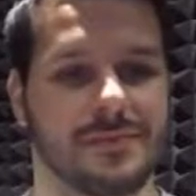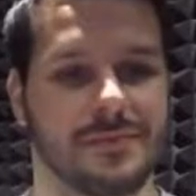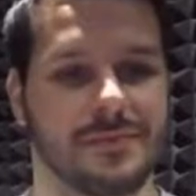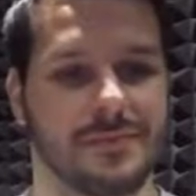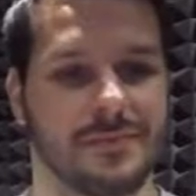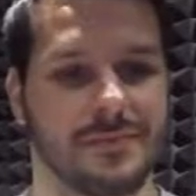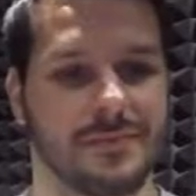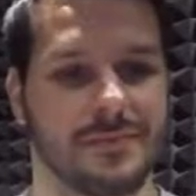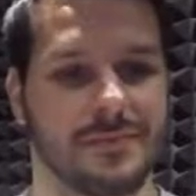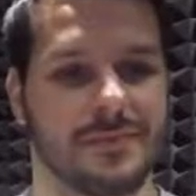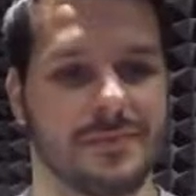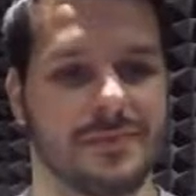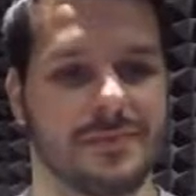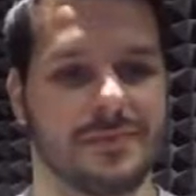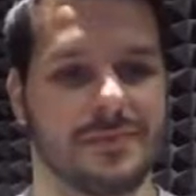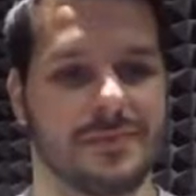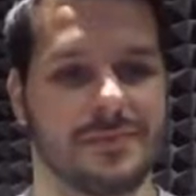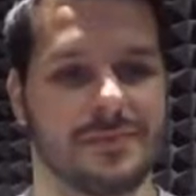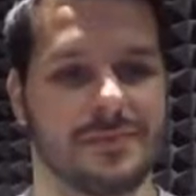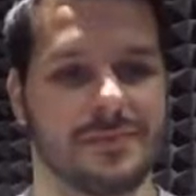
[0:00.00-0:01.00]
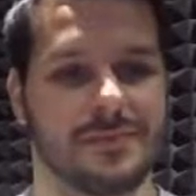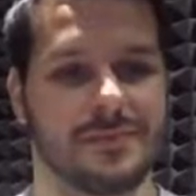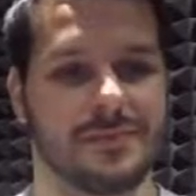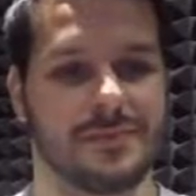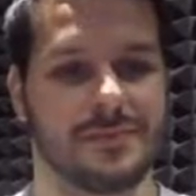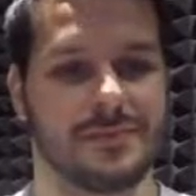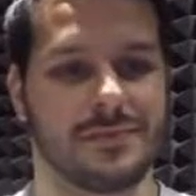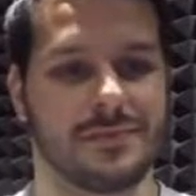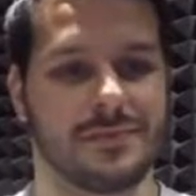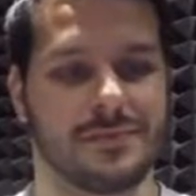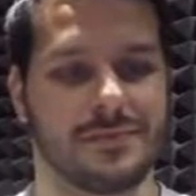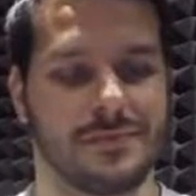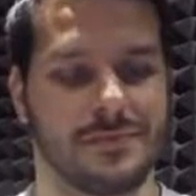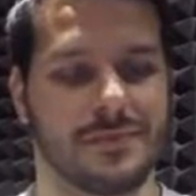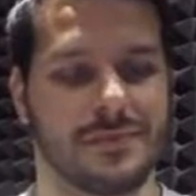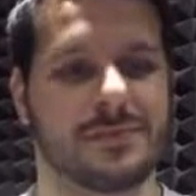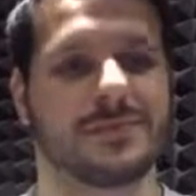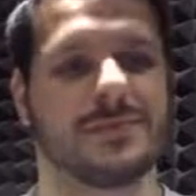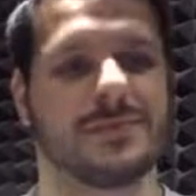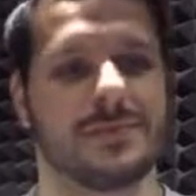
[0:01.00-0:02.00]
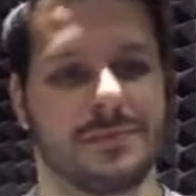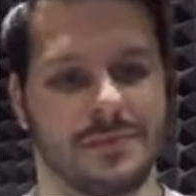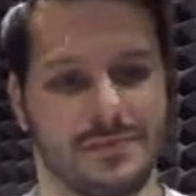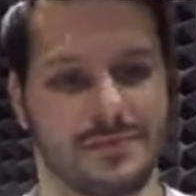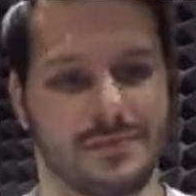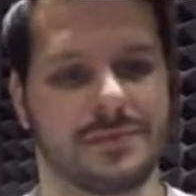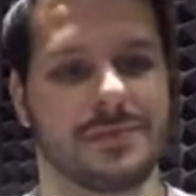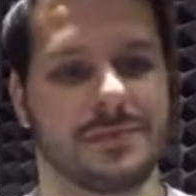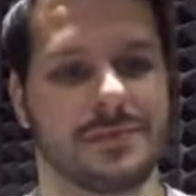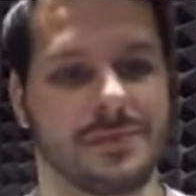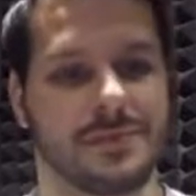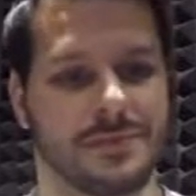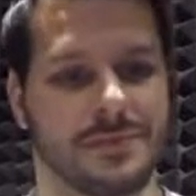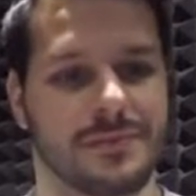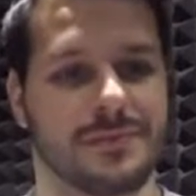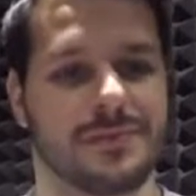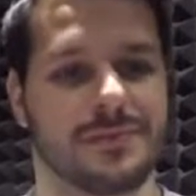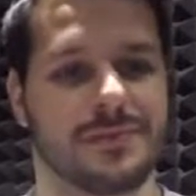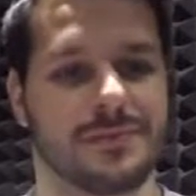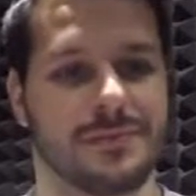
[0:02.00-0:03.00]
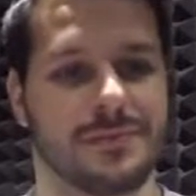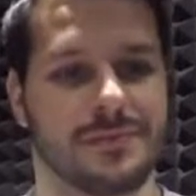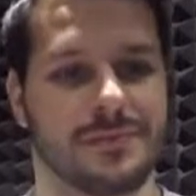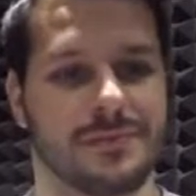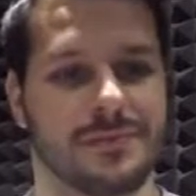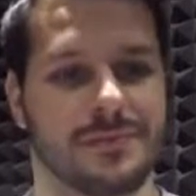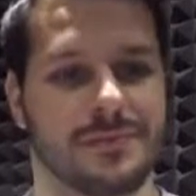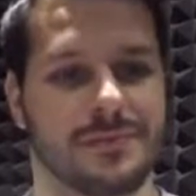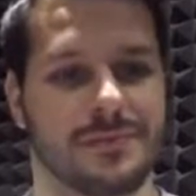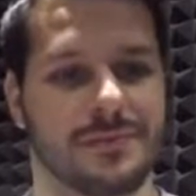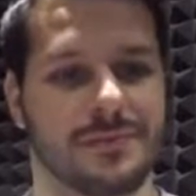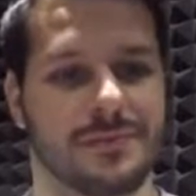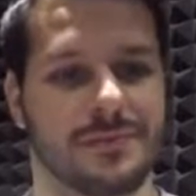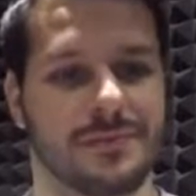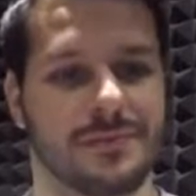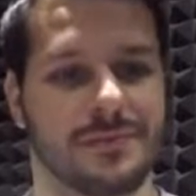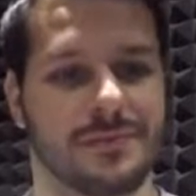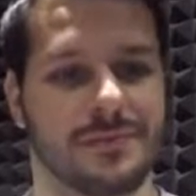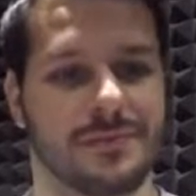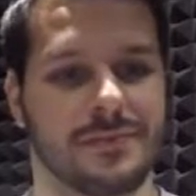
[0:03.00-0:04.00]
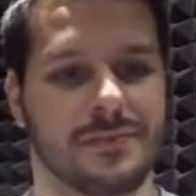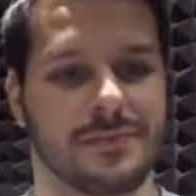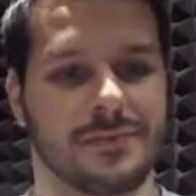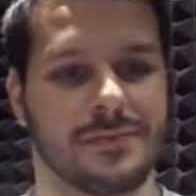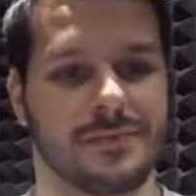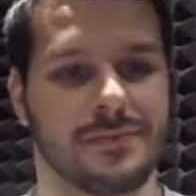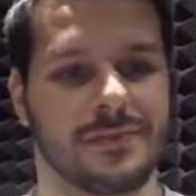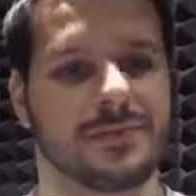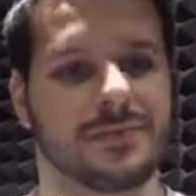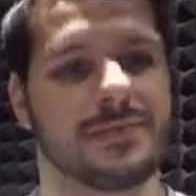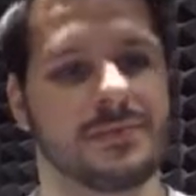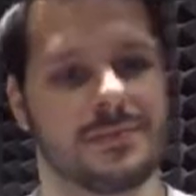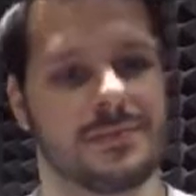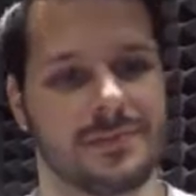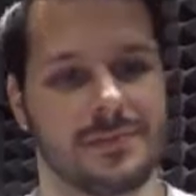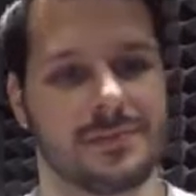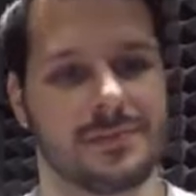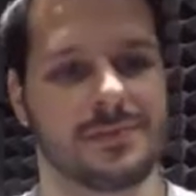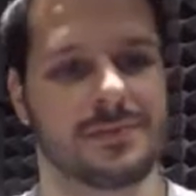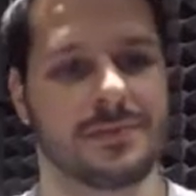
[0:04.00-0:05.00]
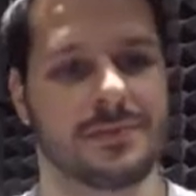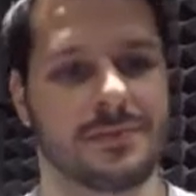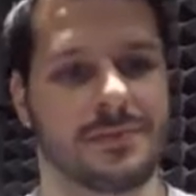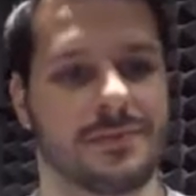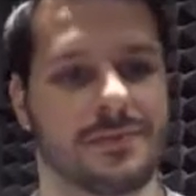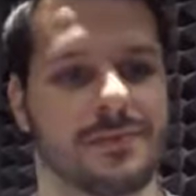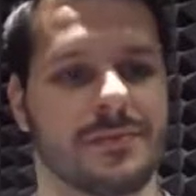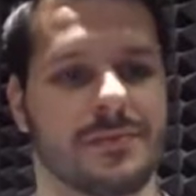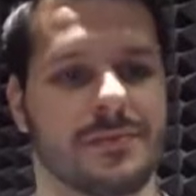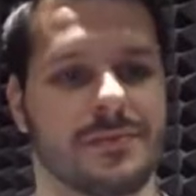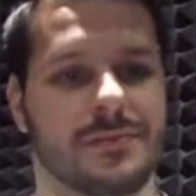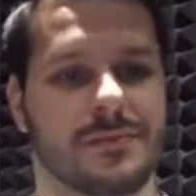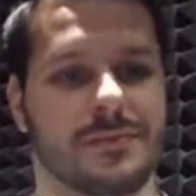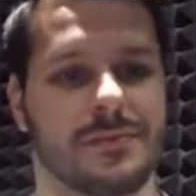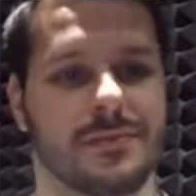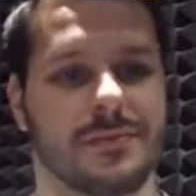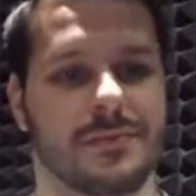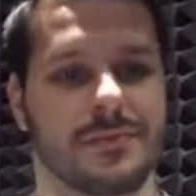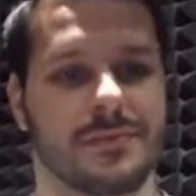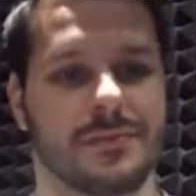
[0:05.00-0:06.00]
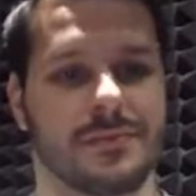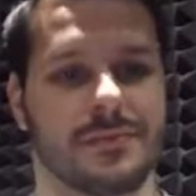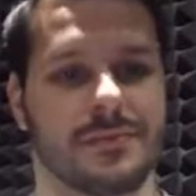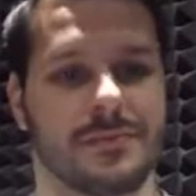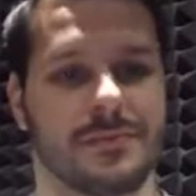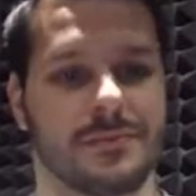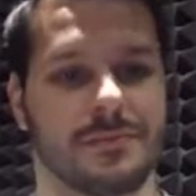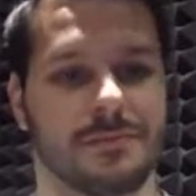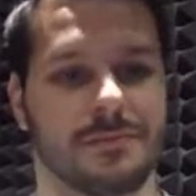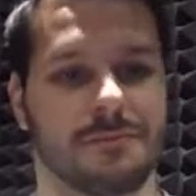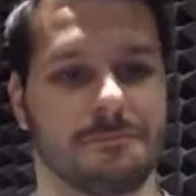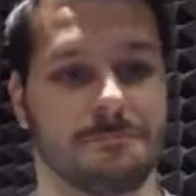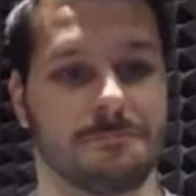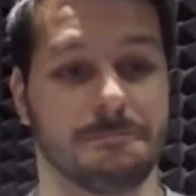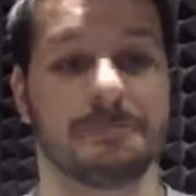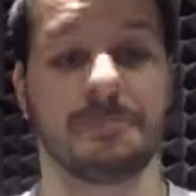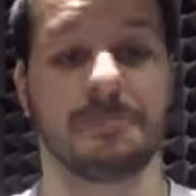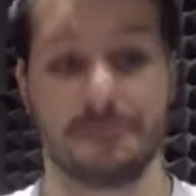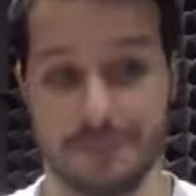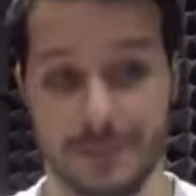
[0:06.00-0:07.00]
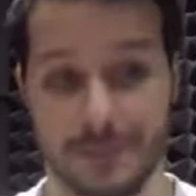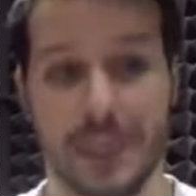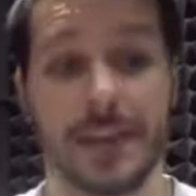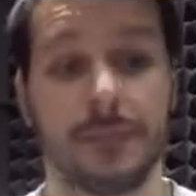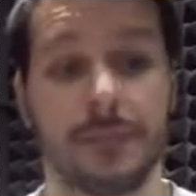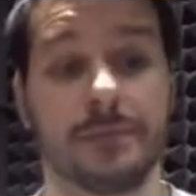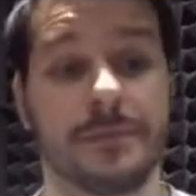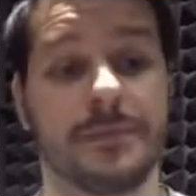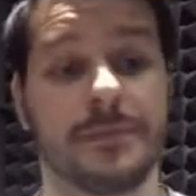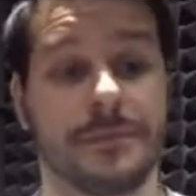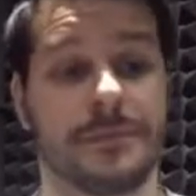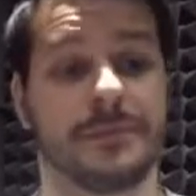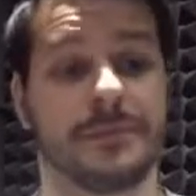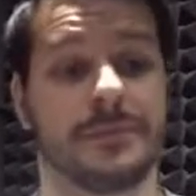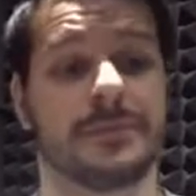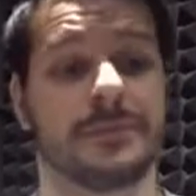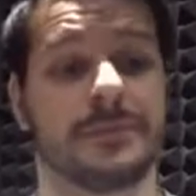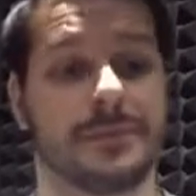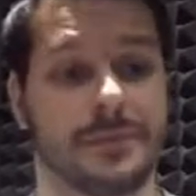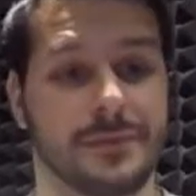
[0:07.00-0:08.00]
No words are spoken by the person on screen.